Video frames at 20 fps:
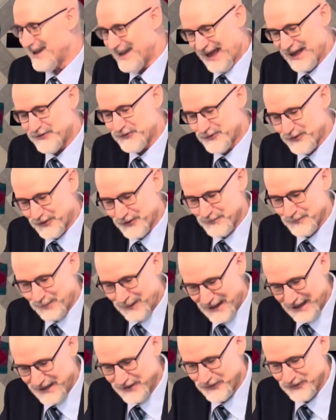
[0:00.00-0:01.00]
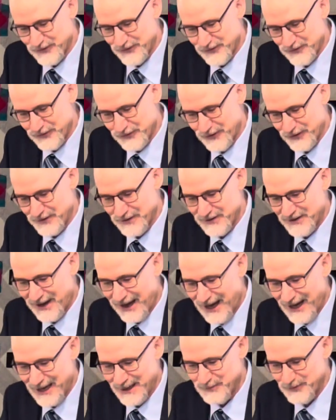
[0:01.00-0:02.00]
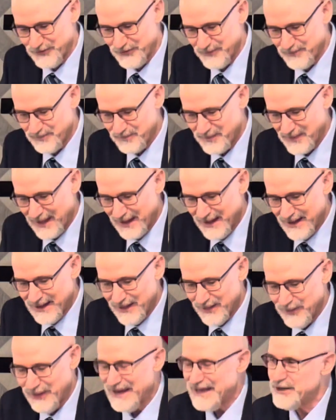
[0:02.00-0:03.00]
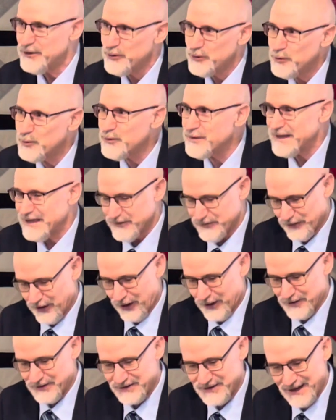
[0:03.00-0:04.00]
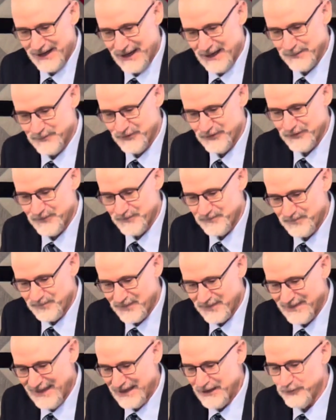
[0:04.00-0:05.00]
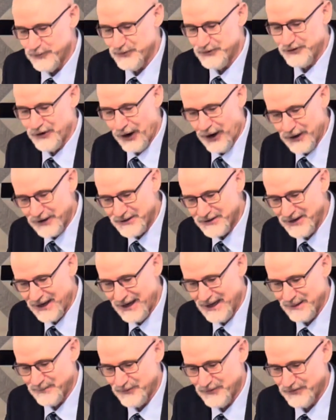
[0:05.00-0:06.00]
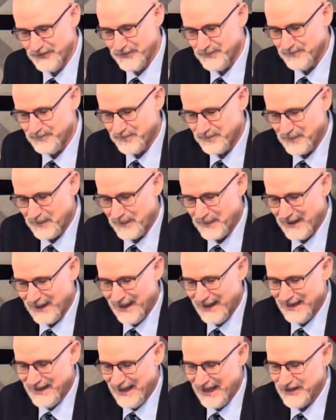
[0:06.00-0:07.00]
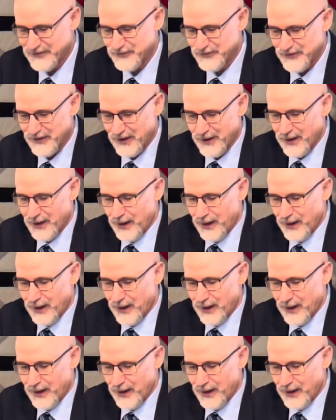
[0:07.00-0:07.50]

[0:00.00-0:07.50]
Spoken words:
at certain places and certain times? They knew these hard times. They knew dark times. And that's